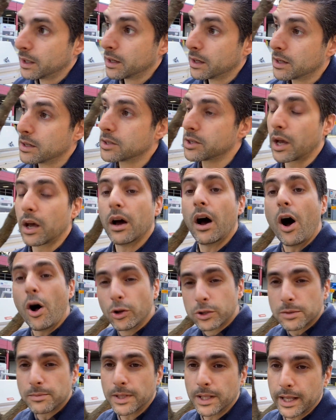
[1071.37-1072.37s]
So
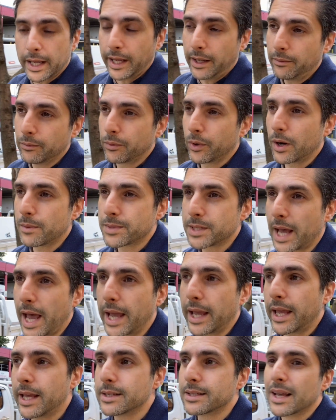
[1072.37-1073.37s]
ultimately, what I'm saying
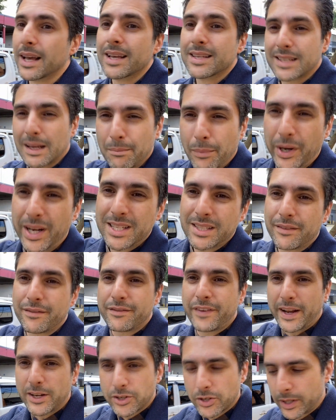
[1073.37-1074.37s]
is somebody's
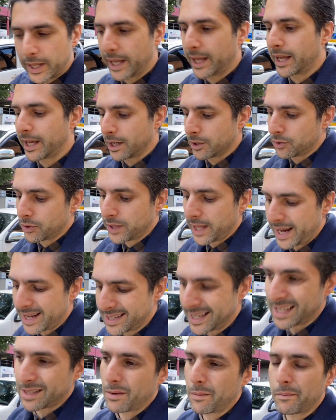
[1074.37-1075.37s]
eventually going to do that
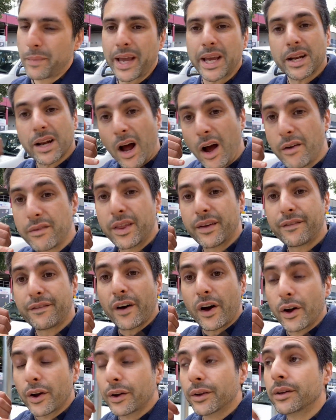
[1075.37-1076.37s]
assessment, being over the
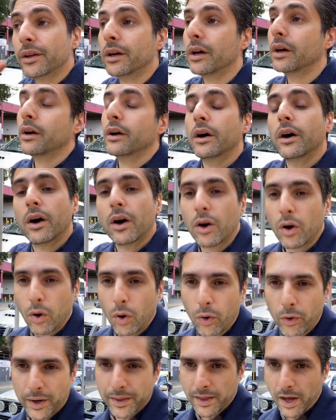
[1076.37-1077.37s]
phone
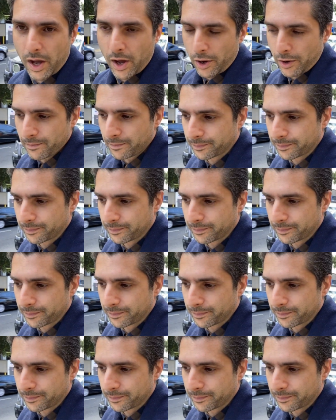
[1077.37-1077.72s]
or in the home.